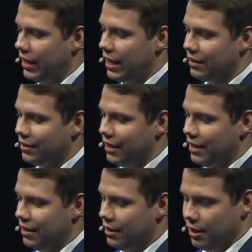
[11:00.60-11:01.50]
at
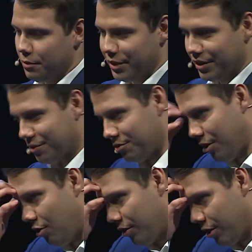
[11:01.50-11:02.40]
a little bit to the
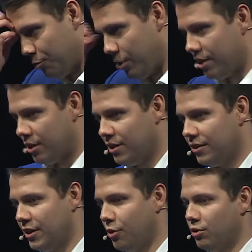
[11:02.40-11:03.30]
longer where
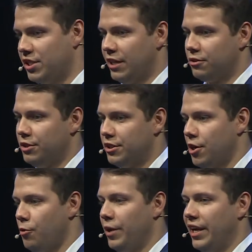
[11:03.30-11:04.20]
the whole sector is
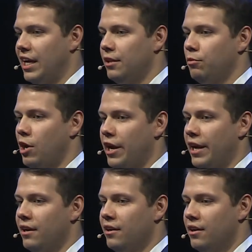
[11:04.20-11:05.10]
going and why
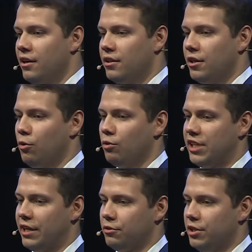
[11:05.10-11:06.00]
the whole
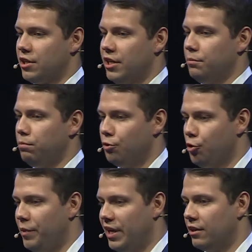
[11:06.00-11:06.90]
sector is kind of
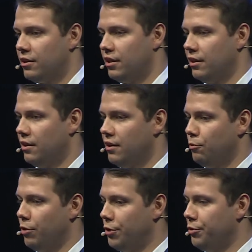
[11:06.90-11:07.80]
blooming,
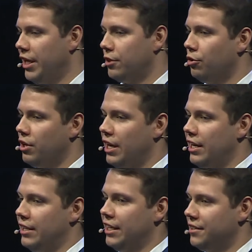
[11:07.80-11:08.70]
where you need online
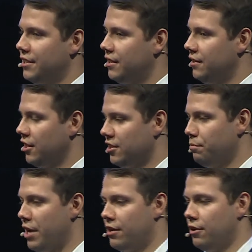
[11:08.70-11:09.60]
identity, it doesn't
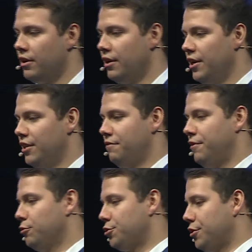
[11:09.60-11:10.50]
matter in the
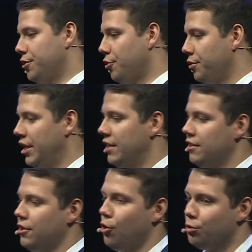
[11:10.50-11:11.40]
future, you don't need in
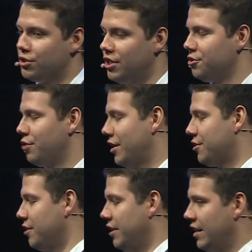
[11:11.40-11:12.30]
the hotels to
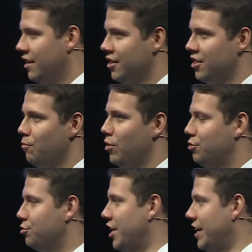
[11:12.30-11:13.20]
actually someone to
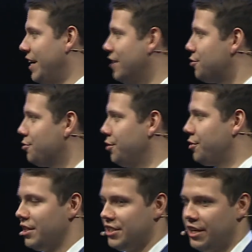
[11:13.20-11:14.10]
check into, you
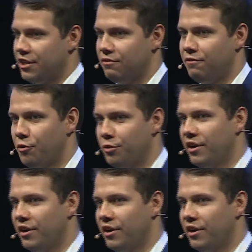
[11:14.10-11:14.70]
can take your phone,